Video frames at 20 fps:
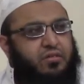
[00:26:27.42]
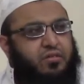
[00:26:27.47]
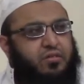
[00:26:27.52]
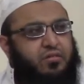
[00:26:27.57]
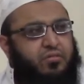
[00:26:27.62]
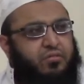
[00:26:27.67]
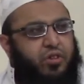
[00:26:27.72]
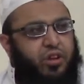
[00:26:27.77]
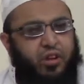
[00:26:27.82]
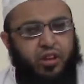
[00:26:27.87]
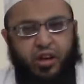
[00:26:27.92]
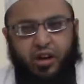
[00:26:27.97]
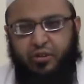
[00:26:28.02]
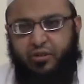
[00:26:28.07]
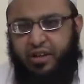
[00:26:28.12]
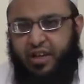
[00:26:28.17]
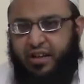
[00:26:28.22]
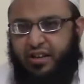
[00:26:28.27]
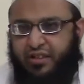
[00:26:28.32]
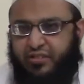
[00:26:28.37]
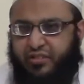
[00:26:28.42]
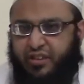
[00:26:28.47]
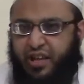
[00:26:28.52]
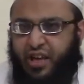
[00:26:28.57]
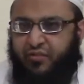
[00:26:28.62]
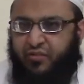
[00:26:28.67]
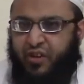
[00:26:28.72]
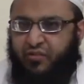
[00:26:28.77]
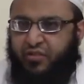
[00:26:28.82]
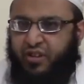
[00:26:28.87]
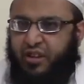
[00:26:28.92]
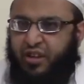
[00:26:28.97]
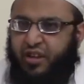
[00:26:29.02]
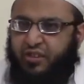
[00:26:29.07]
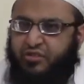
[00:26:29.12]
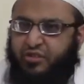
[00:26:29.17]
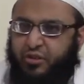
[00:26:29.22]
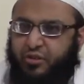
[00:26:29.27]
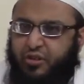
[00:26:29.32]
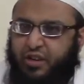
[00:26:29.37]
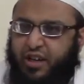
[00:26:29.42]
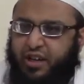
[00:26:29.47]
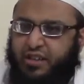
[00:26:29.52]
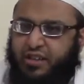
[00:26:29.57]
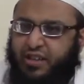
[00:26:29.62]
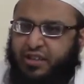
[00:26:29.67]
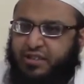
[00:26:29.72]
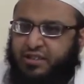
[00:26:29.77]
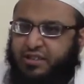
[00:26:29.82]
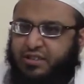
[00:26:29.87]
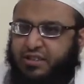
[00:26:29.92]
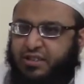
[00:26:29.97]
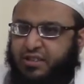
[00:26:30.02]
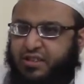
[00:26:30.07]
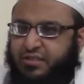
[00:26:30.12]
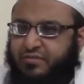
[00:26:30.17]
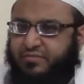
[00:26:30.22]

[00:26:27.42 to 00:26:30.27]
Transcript: But along with that, the slave even lost their own identity.